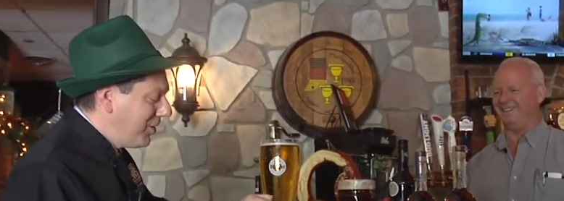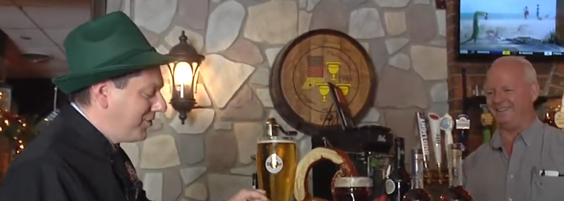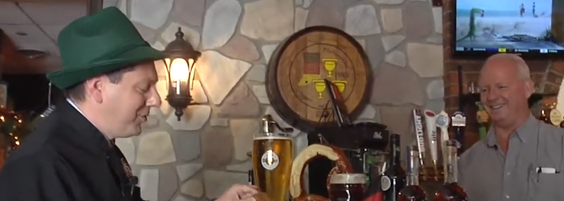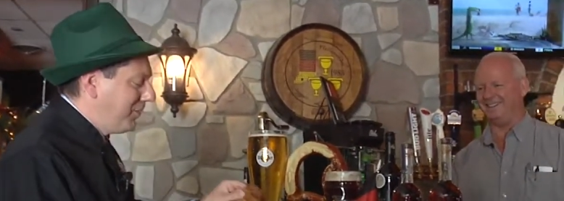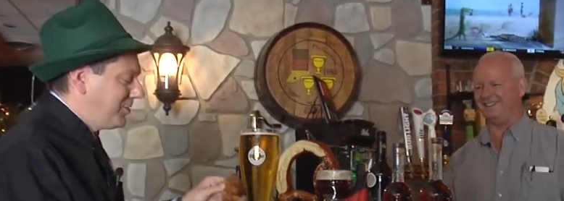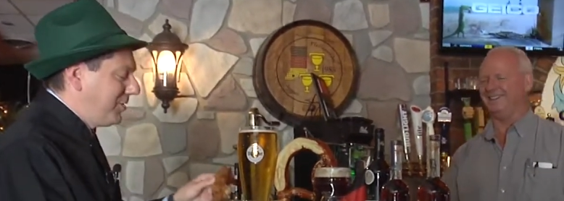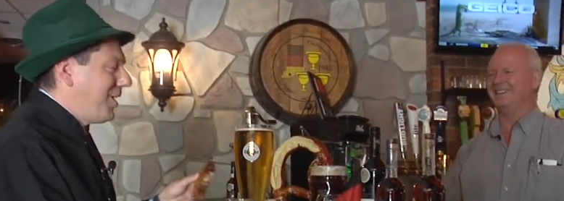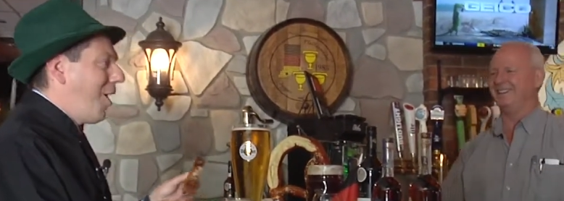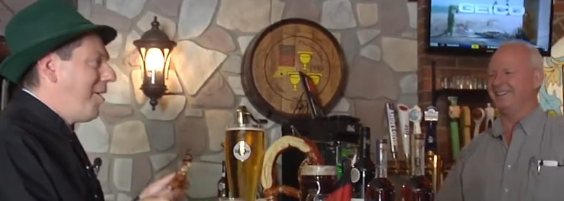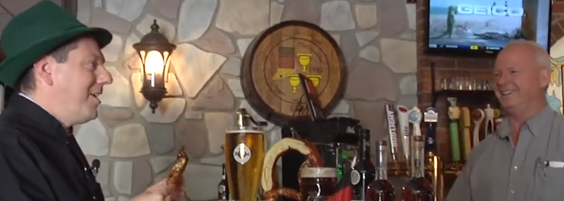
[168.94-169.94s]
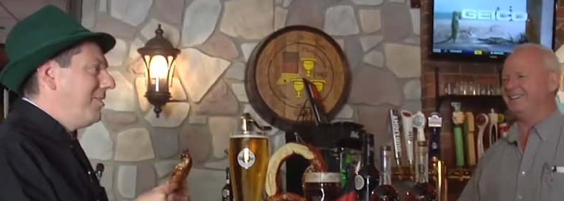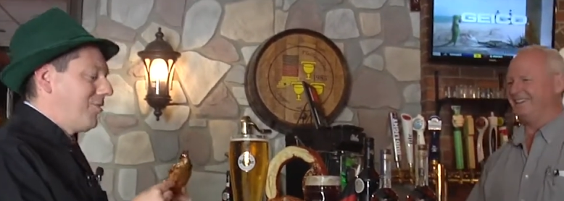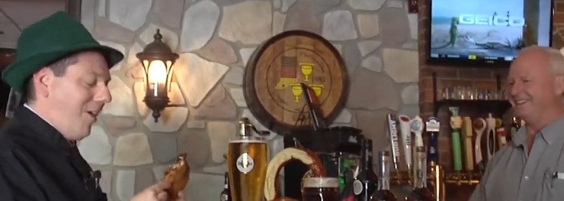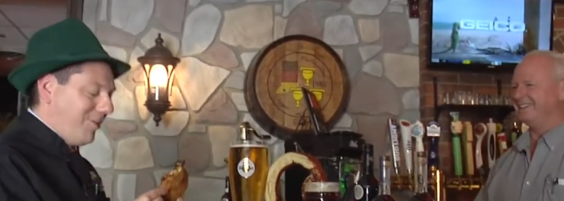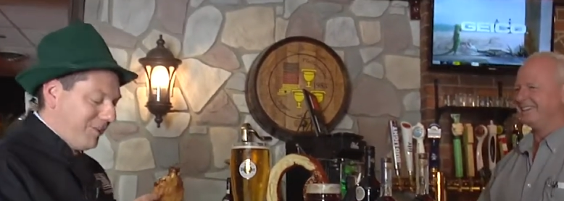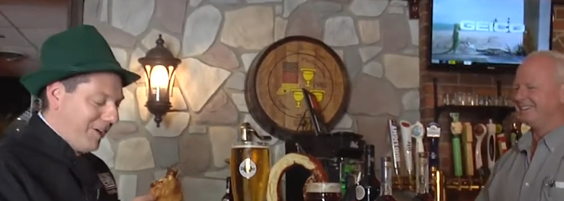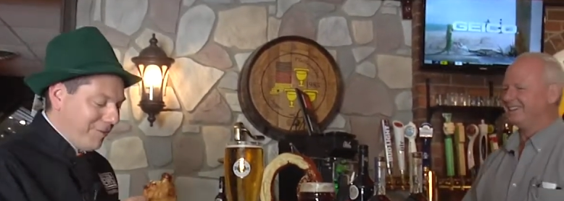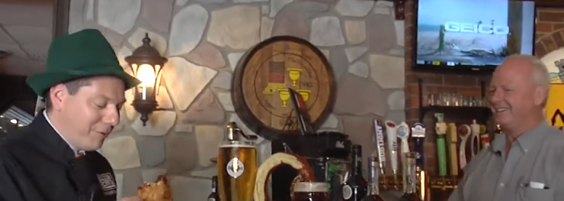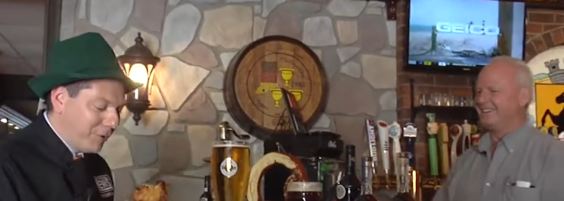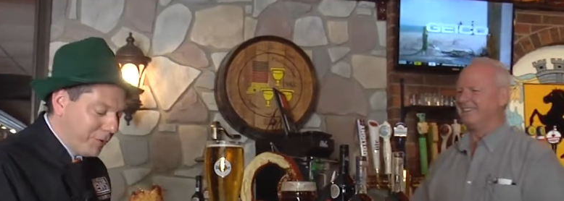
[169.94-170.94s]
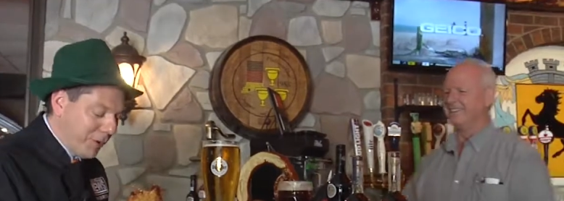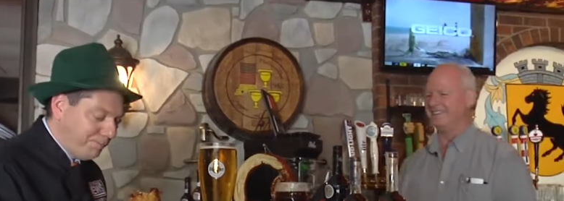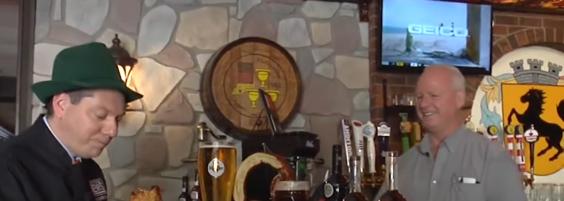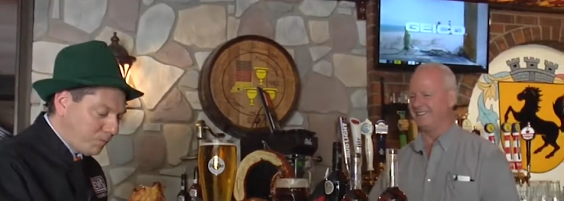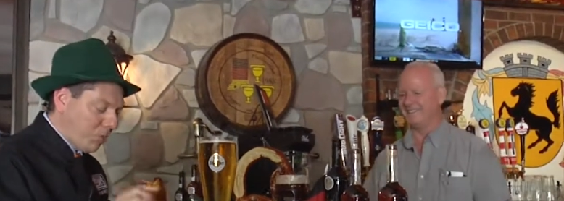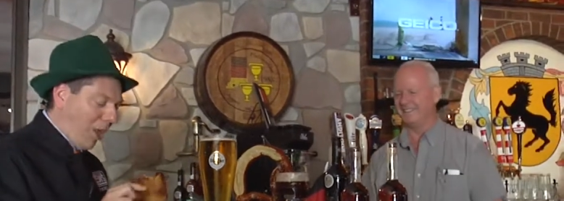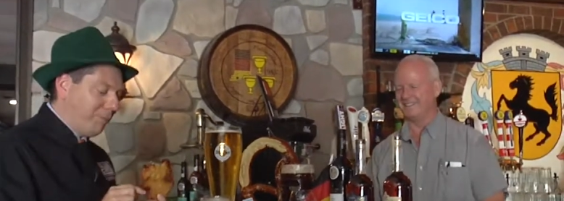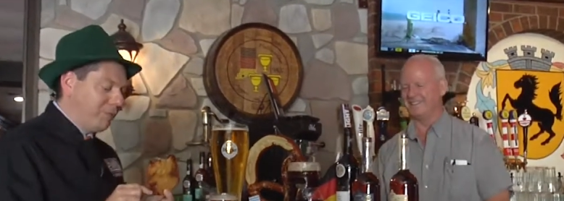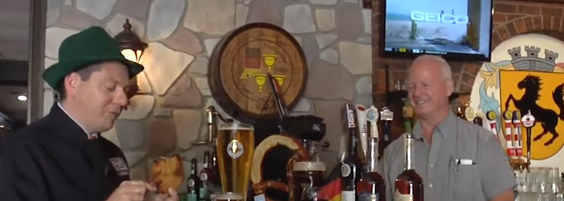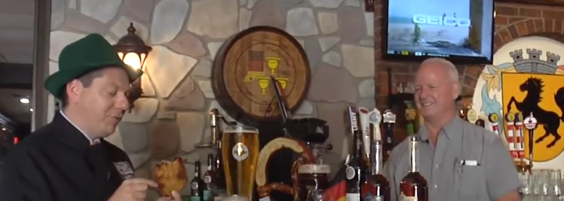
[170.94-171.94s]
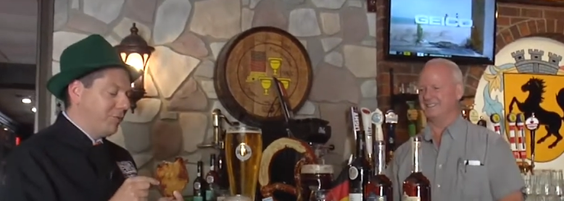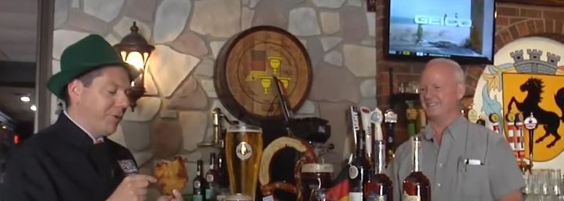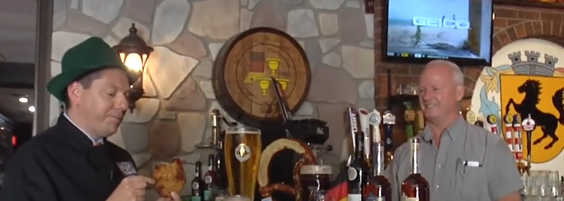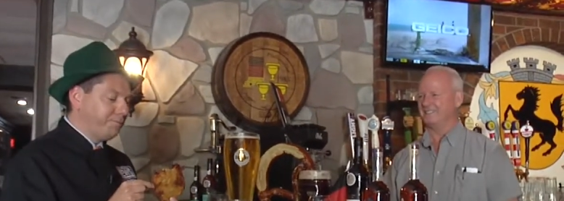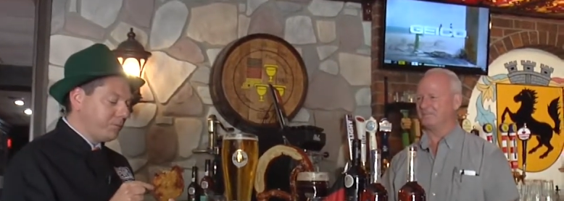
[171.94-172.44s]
Speaker 1: not so much the, th the Thousand Island or the uh, type of sauce there.